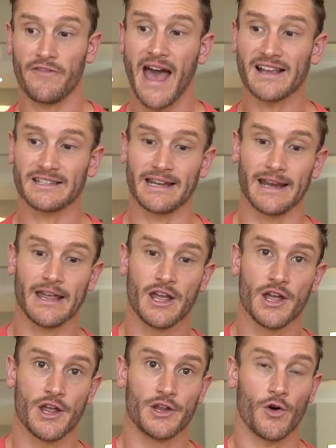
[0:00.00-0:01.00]
fasting,
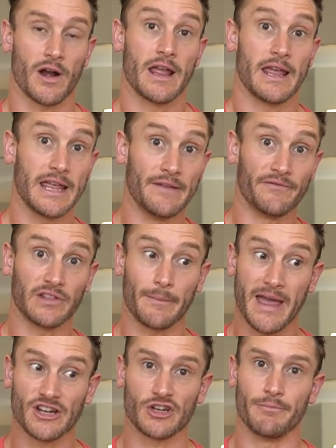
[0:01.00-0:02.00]
your
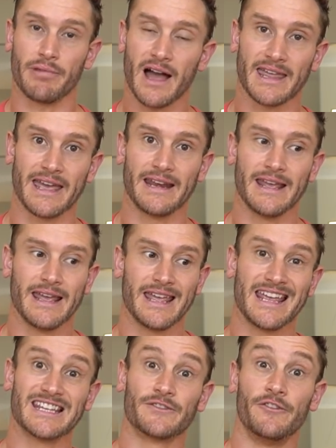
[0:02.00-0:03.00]
inflammation bucket
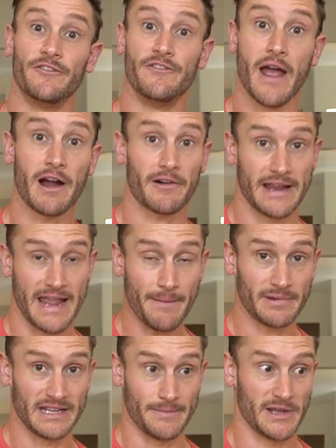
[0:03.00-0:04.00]
is very
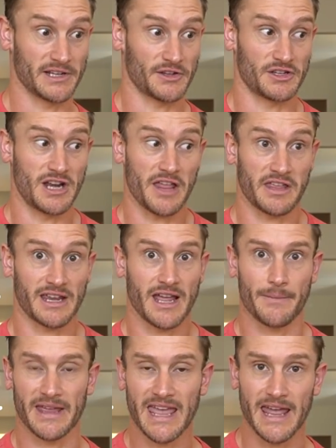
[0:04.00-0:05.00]
empty because there's nothing
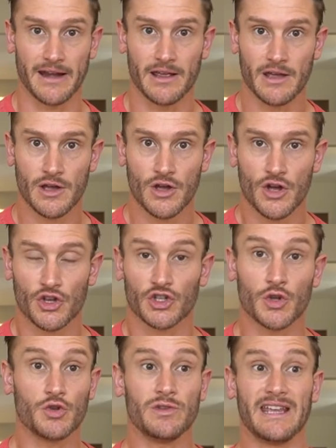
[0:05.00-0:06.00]
coming in.
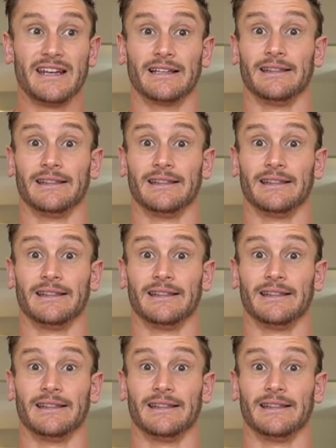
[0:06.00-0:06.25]
So you need a